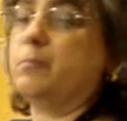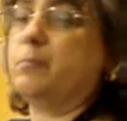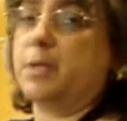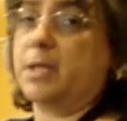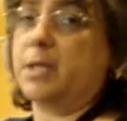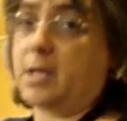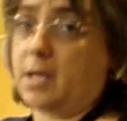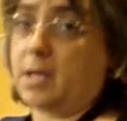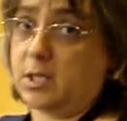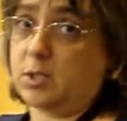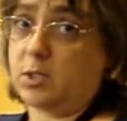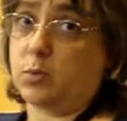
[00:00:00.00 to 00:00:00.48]

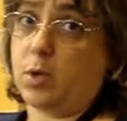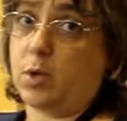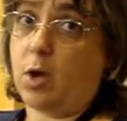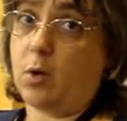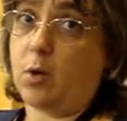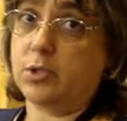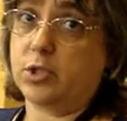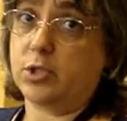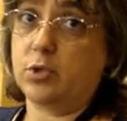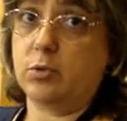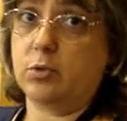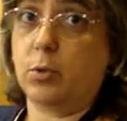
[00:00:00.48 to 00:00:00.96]
because we
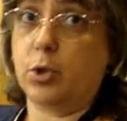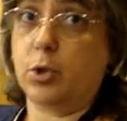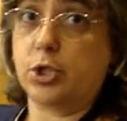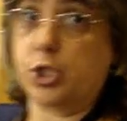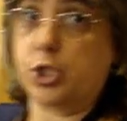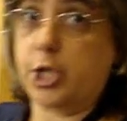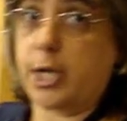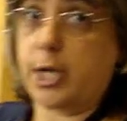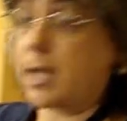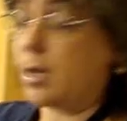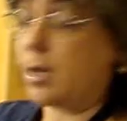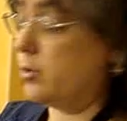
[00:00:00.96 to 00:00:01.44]
always do more
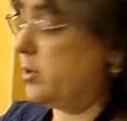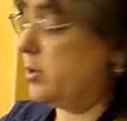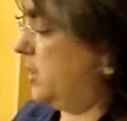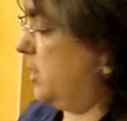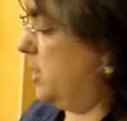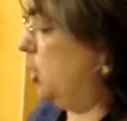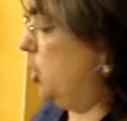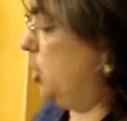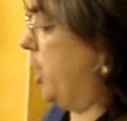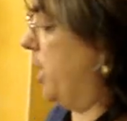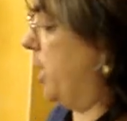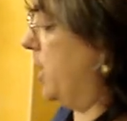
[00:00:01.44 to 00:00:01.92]
checkouts
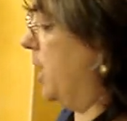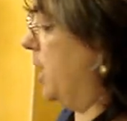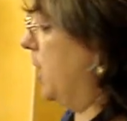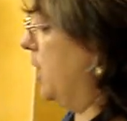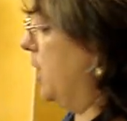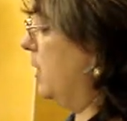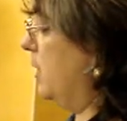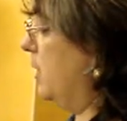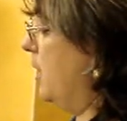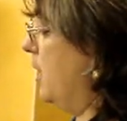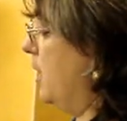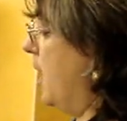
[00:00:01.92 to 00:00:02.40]
than
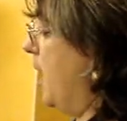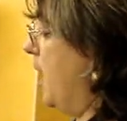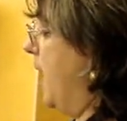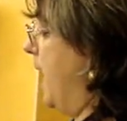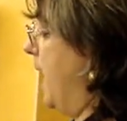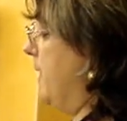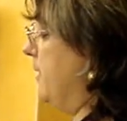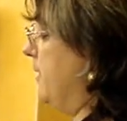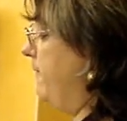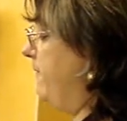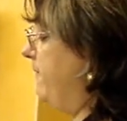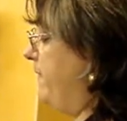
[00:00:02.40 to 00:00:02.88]
check-in.
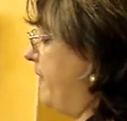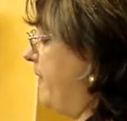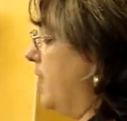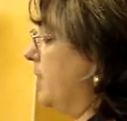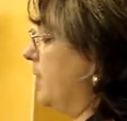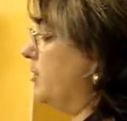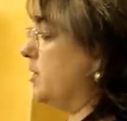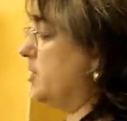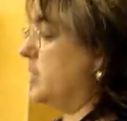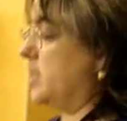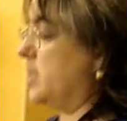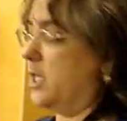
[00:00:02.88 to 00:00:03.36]
And the
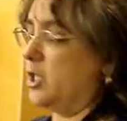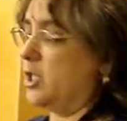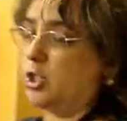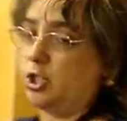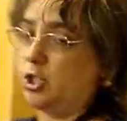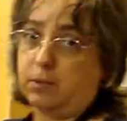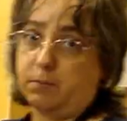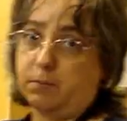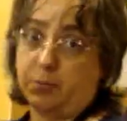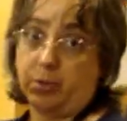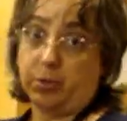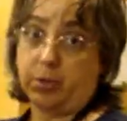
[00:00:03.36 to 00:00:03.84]
final stage
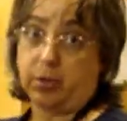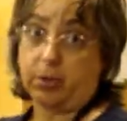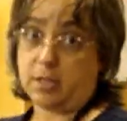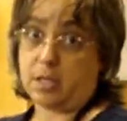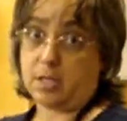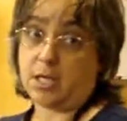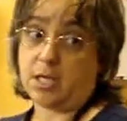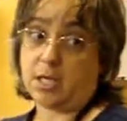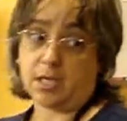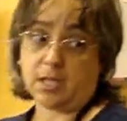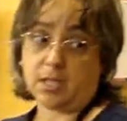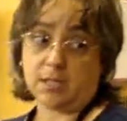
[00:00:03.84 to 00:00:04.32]
is to put
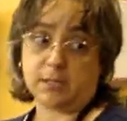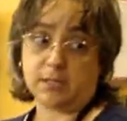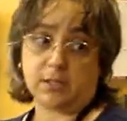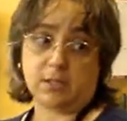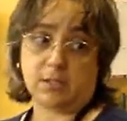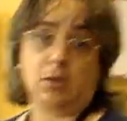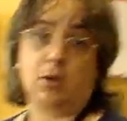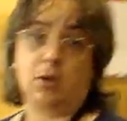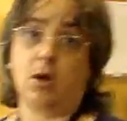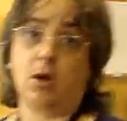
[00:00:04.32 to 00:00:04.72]
these